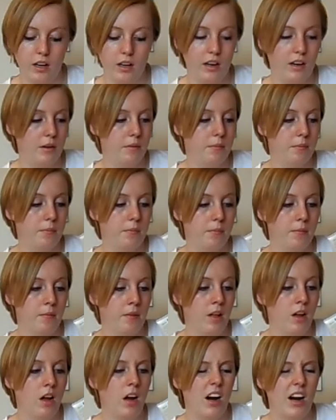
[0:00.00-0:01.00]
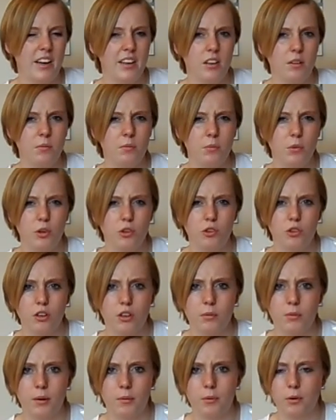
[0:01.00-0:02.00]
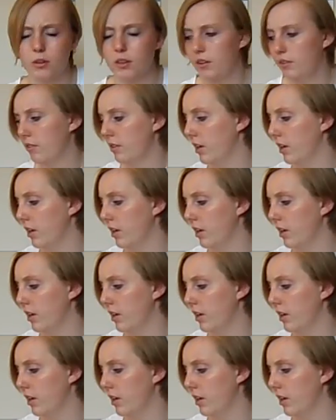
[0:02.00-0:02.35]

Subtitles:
I don't moisturise my body